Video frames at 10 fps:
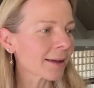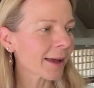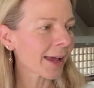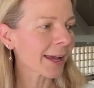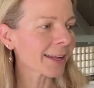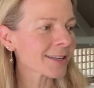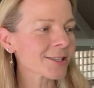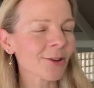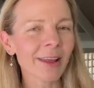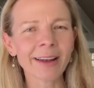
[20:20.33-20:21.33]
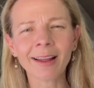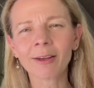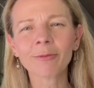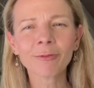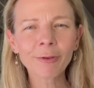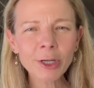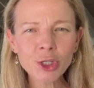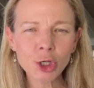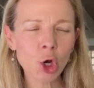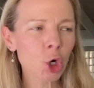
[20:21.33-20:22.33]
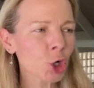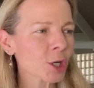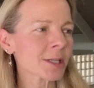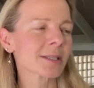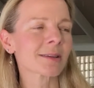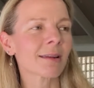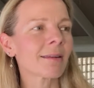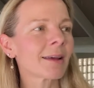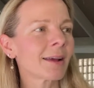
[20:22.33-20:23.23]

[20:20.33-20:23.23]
And so they had like French toast and